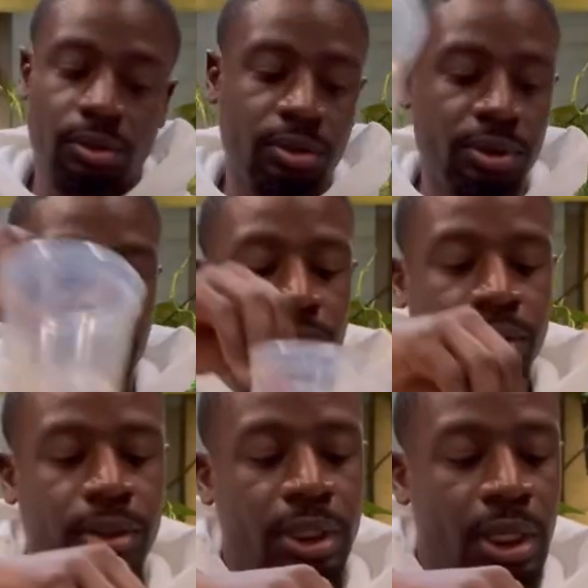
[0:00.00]
So
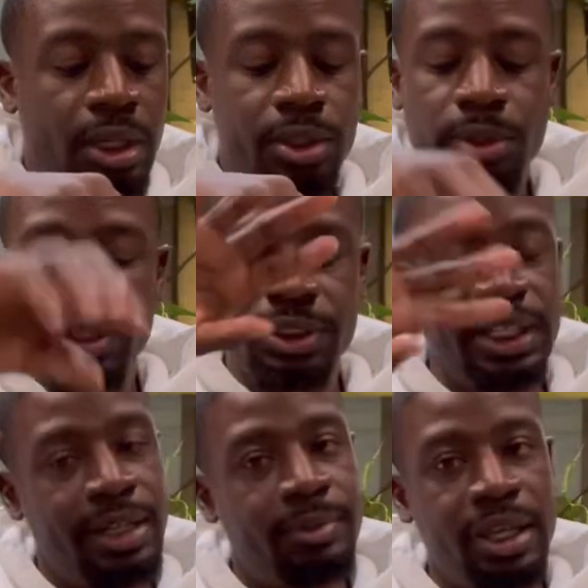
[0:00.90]
doing the
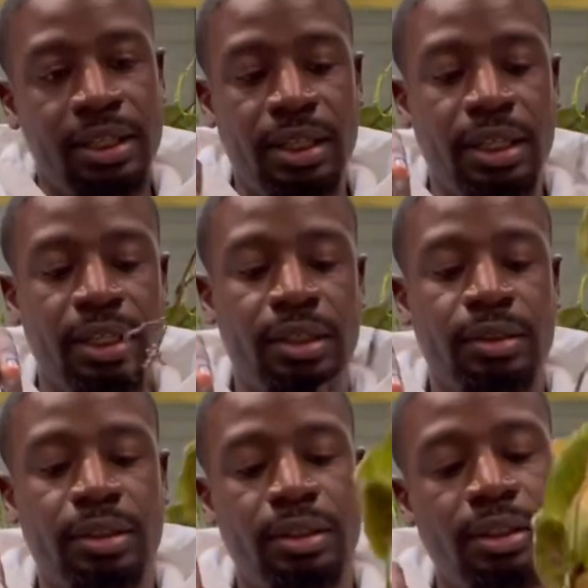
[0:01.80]
same thing again.
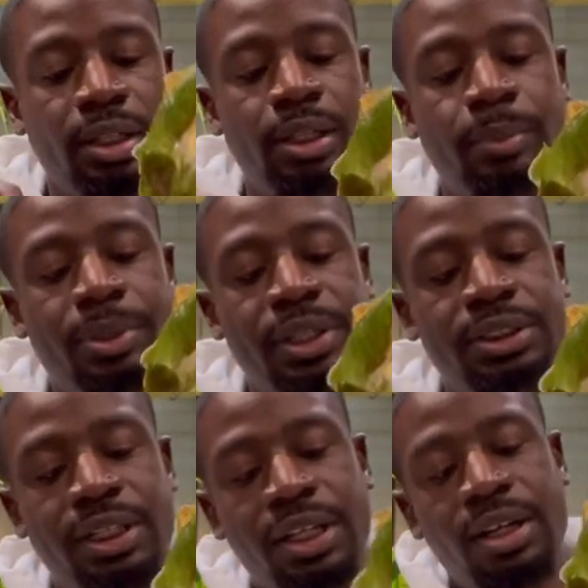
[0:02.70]
Put this
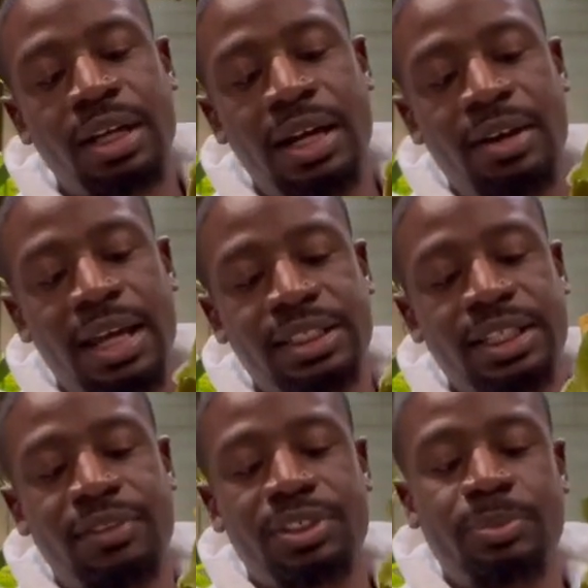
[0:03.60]
in here. I don't actually
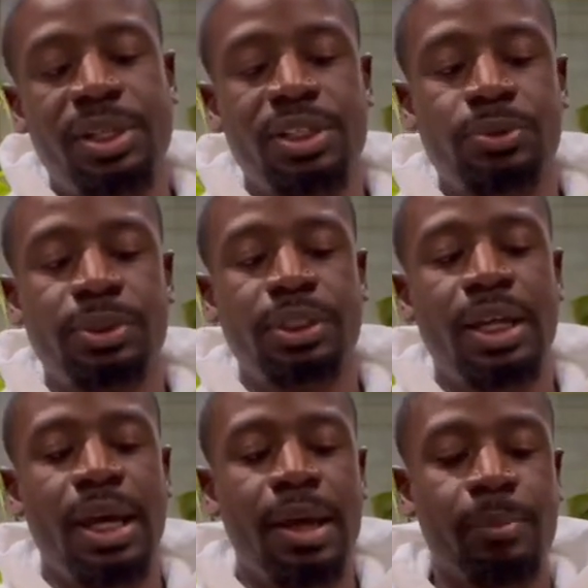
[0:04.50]
have to spin this one
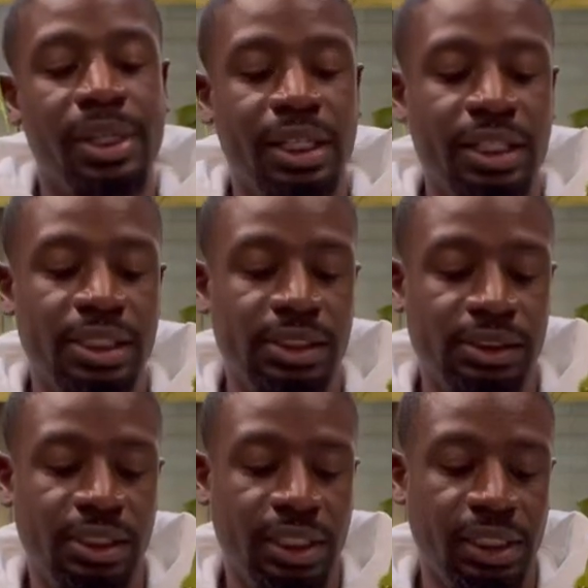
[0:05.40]
because
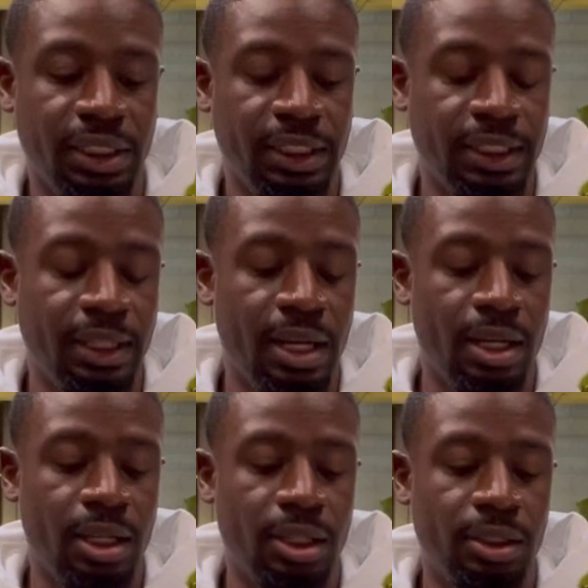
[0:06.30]
the
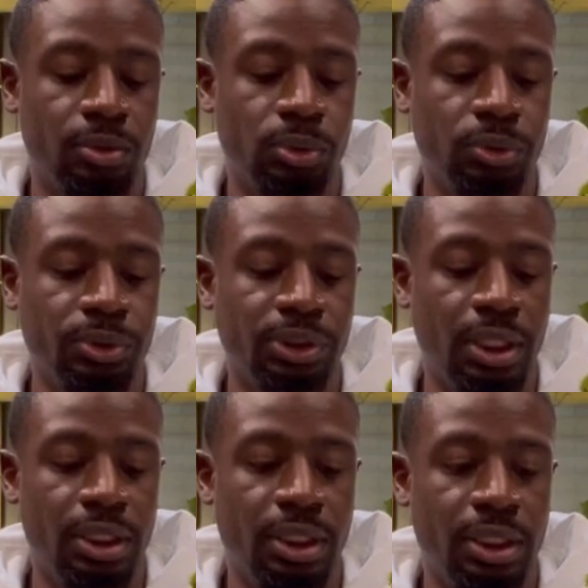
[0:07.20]
roots
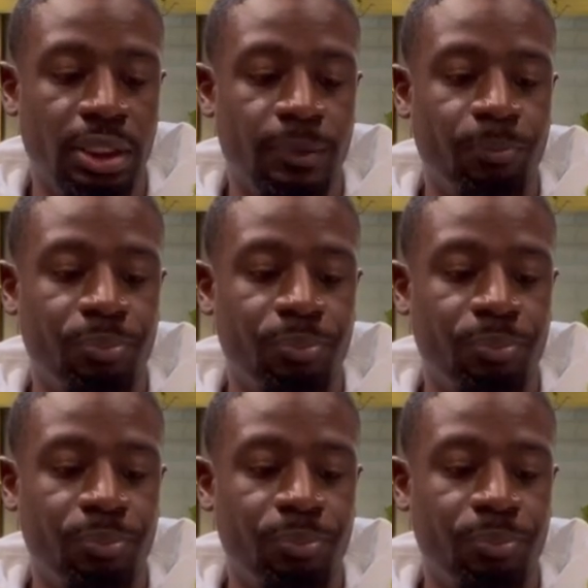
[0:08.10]
are